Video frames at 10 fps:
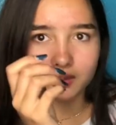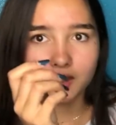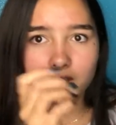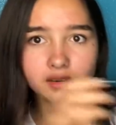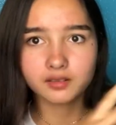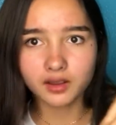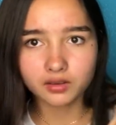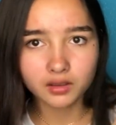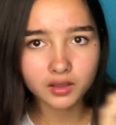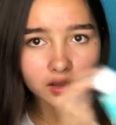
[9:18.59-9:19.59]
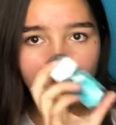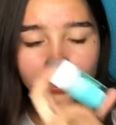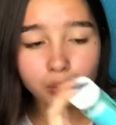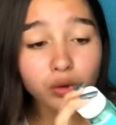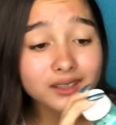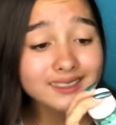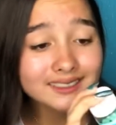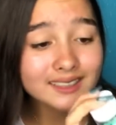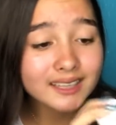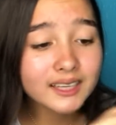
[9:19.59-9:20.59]
carry it around more
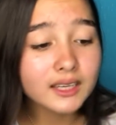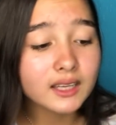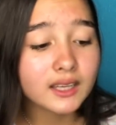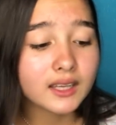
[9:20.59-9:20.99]
easily.